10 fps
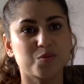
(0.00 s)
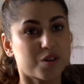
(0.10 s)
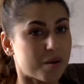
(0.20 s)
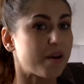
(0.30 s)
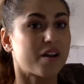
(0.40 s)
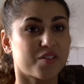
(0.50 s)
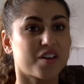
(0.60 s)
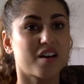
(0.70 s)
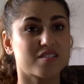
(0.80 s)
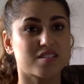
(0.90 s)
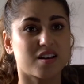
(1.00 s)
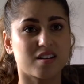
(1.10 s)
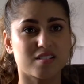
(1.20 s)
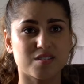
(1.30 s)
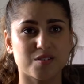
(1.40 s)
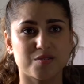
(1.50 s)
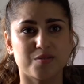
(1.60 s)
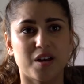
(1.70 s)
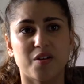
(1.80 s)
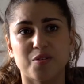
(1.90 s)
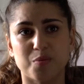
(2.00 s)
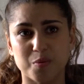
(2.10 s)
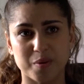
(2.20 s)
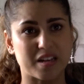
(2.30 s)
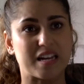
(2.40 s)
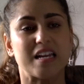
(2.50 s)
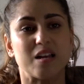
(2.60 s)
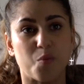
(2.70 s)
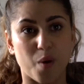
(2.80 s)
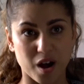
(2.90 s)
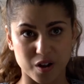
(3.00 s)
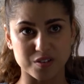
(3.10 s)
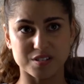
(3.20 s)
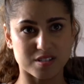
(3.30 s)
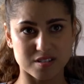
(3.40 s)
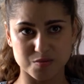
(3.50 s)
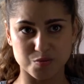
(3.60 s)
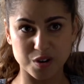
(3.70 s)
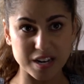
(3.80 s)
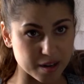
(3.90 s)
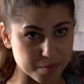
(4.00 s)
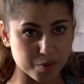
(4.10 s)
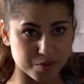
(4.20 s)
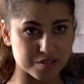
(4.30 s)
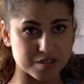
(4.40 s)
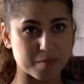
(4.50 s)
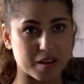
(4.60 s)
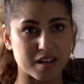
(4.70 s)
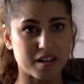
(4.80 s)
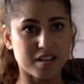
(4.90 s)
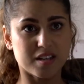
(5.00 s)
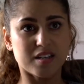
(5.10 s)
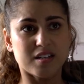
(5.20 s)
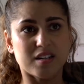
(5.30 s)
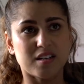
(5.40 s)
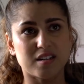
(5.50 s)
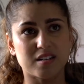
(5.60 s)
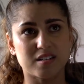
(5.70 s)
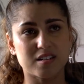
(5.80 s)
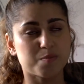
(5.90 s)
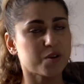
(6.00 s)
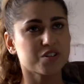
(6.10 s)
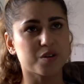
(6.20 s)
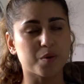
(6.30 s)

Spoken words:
will come out on the outside. So health and well-being and eating well is really important to me. And especially